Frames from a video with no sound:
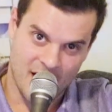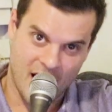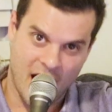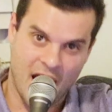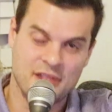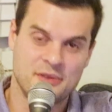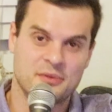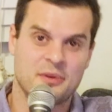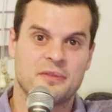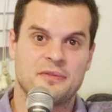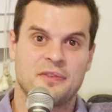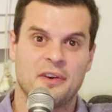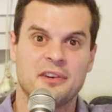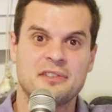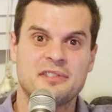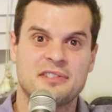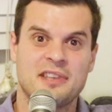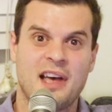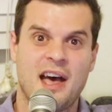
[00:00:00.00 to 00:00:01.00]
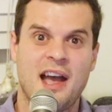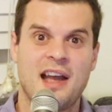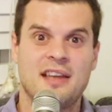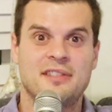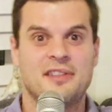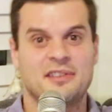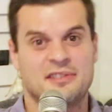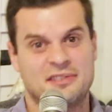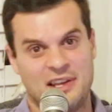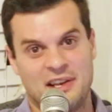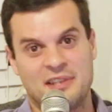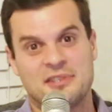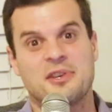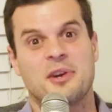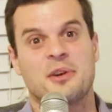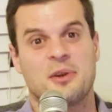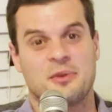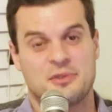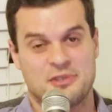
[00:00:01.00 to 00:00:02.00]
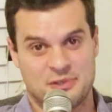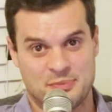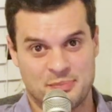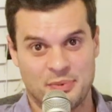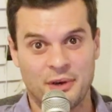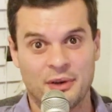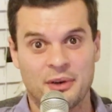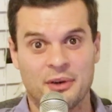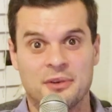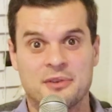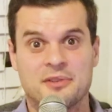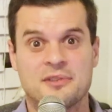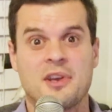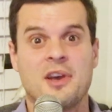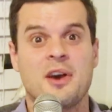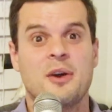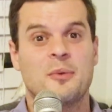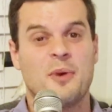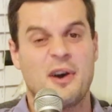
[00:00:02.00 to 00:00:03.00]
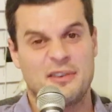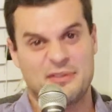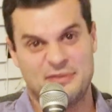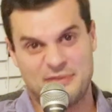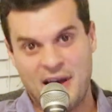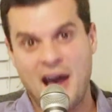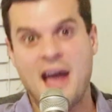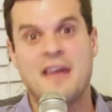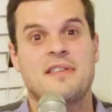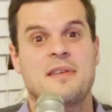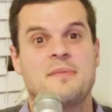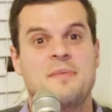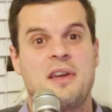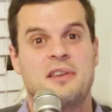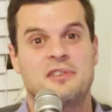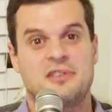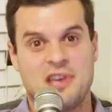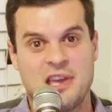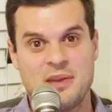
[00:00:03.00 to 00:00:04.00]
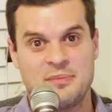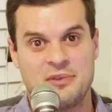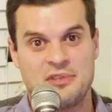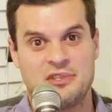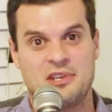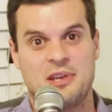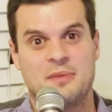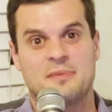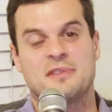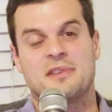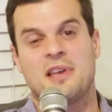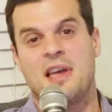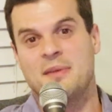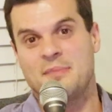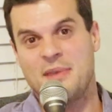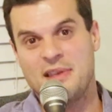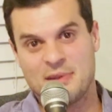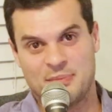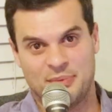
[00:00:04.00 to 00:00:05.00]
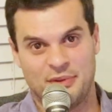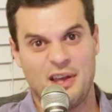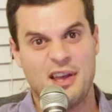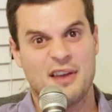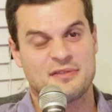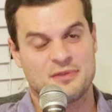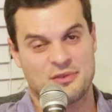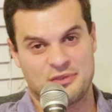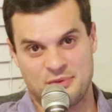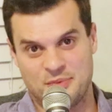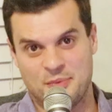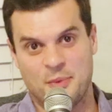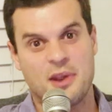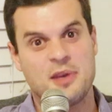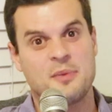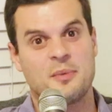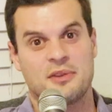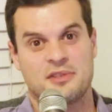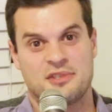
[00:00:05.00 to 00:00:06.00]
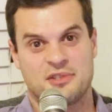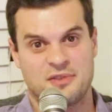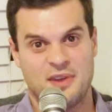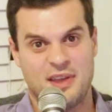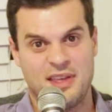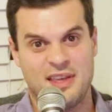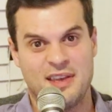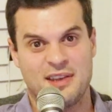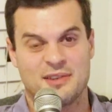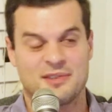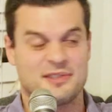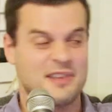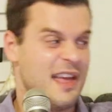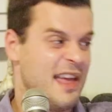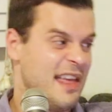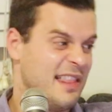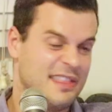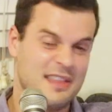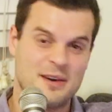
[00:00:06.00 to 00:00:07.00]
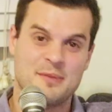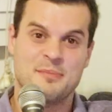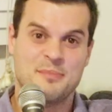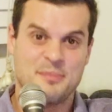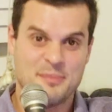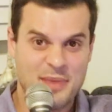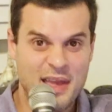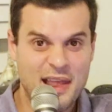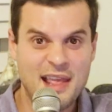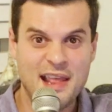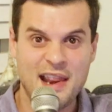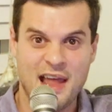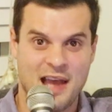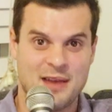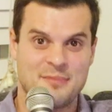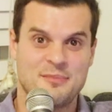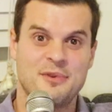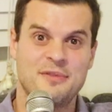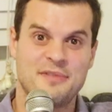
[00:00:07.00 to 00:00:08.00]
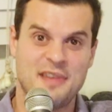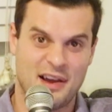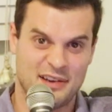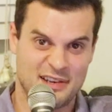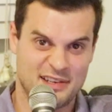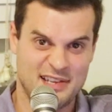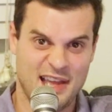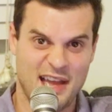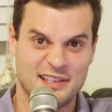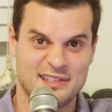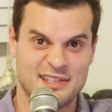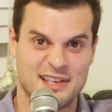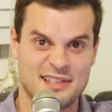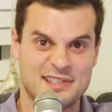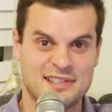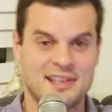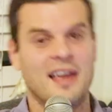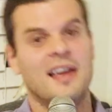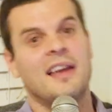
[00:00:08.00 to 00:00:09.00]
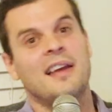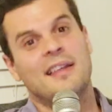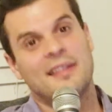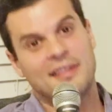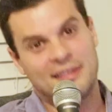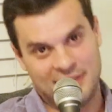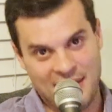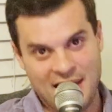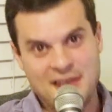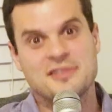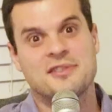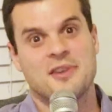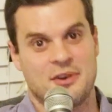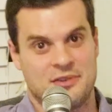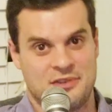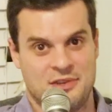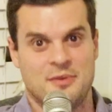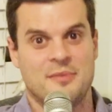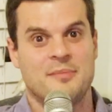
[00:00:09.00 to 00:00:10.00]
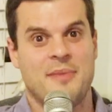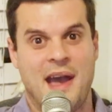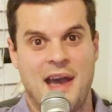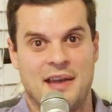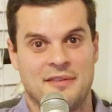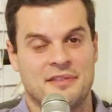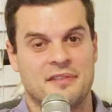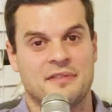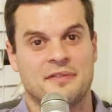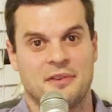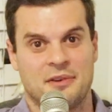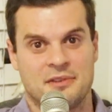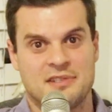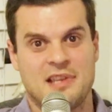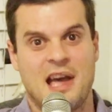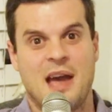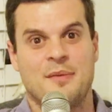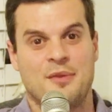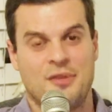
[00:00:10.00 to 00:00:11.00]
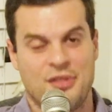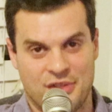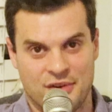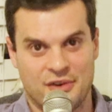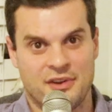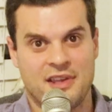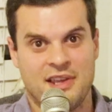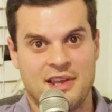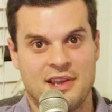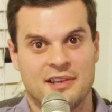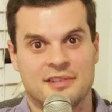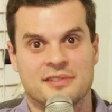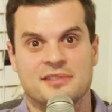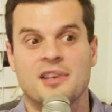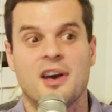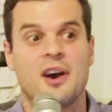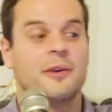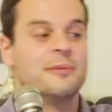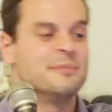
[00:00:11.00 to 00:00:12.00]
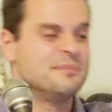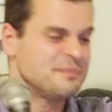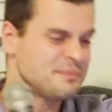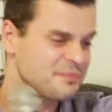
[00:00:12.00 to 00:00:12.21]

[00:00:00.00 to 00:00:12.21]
On the reverse side, the San Antonio Spurs won 5 NBA championships and made the playoffs for 21 straight years. The minute I moved down to Texas, they start doing bad for the first time in 30 years. So